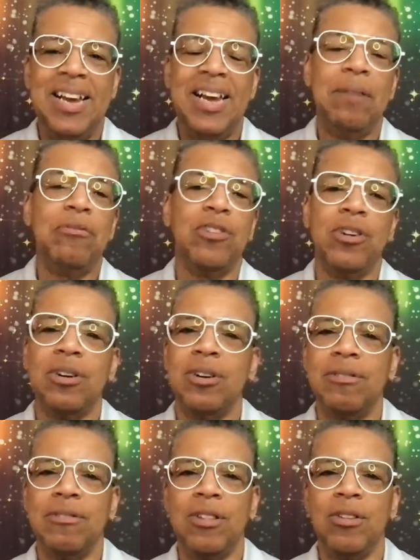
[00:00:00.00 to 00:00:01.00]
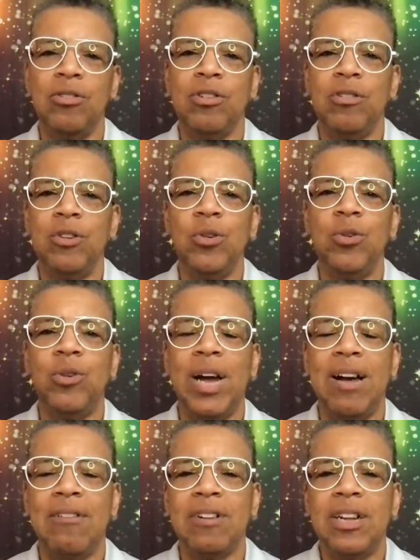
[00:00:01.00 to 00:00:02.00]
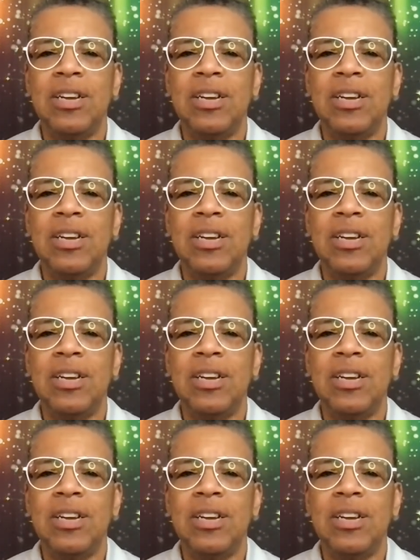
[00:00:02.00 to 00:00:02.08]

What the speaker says: And I'm sure for those of you who have